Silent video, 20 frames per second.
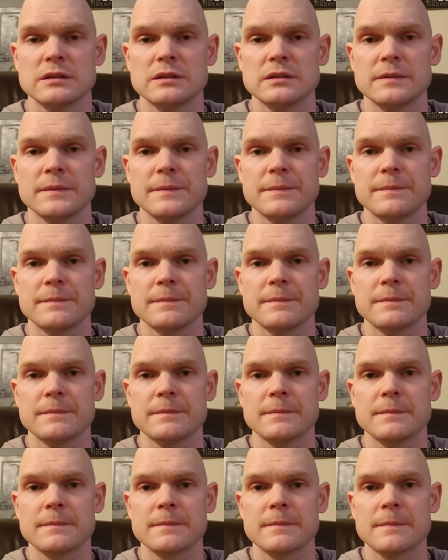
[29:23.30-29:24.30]

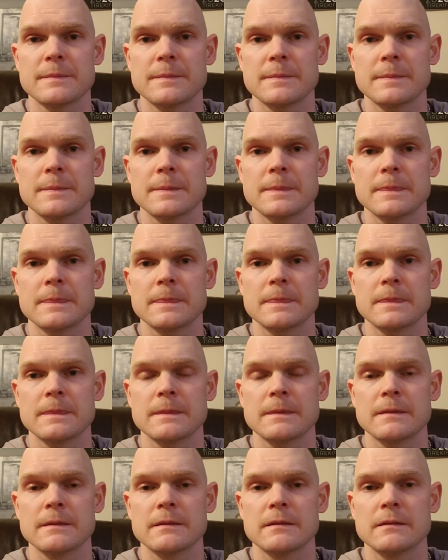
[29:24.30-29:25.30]

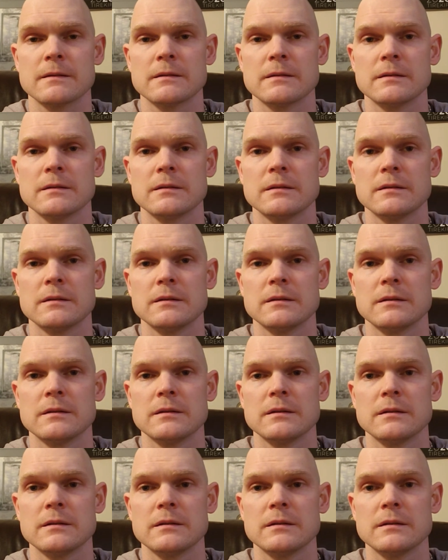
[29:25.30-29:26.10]
Nothing is said.